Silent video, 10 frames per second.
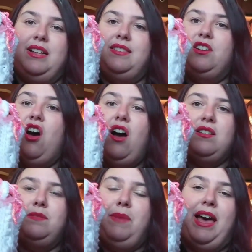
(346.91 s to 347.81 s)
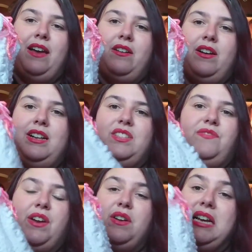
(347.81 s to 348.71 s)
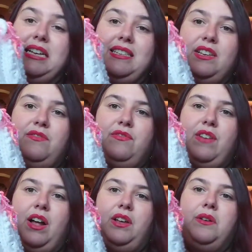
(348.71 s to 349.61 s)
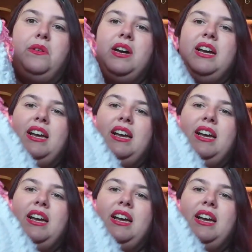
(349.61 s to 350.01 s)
it's an awesome pattern. It's very easy to follow,